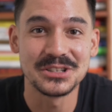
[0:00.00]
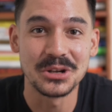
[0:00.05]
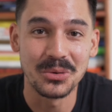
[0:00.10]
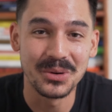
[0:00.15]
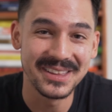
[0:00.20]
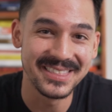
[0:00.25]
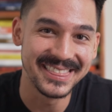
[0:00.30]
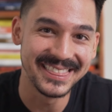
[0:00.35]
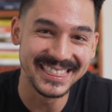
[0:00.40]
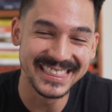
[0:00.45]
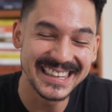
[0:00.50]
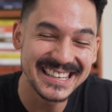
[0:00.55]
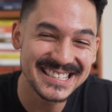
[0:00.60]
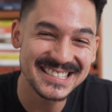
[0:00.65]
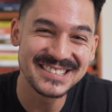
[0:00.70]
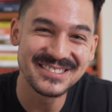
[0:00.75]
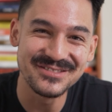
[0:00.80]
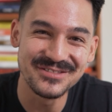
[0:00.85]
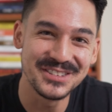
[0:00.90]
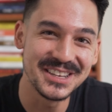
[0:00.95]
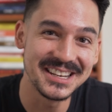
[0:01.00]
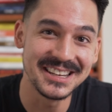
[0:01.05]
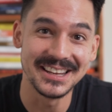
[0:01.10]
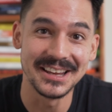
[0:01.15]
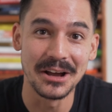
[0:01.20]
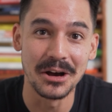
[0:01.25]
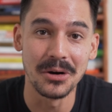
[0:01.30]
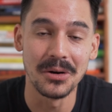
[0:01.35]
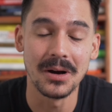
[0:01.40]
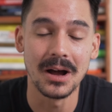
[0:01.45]
So in this
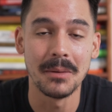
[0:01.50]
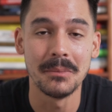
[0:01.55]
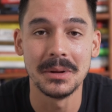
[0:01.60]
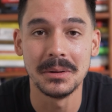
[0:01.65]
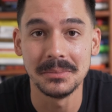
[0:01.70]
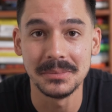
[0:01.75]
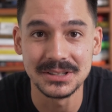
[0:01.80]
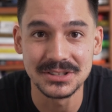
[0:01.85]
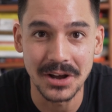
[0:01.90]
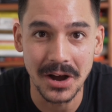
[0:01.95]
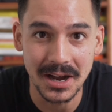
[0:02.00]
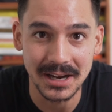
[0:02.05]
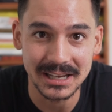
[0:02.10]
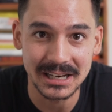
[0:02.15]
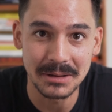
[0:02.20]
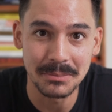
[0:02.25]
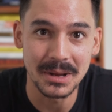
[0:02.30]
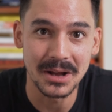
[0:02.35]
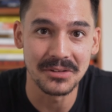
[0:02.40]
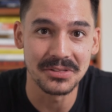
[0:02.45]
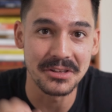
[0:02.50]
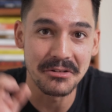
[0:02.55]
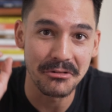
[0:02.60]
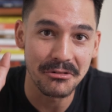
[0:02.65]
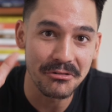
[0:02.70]
video, I'm going to be talking about the